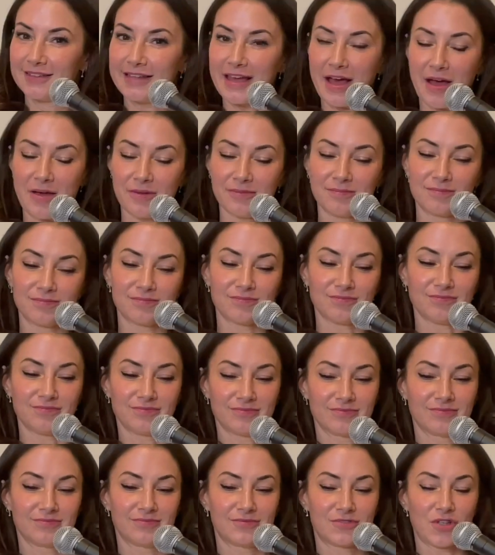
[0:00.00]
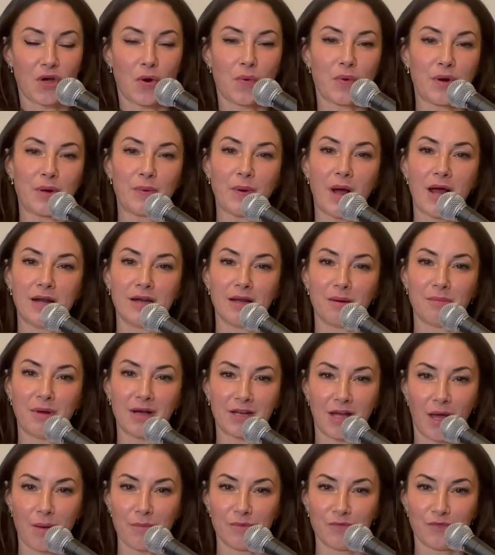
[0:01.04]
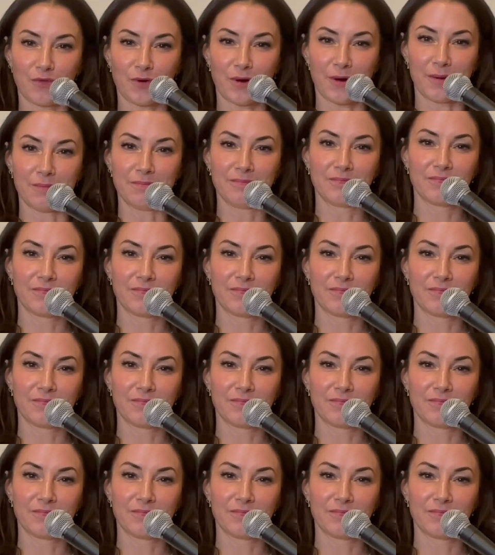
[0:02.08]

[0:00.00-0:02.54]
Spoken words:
Yeah. Don't worry, Rhonda. I'm not coming for him.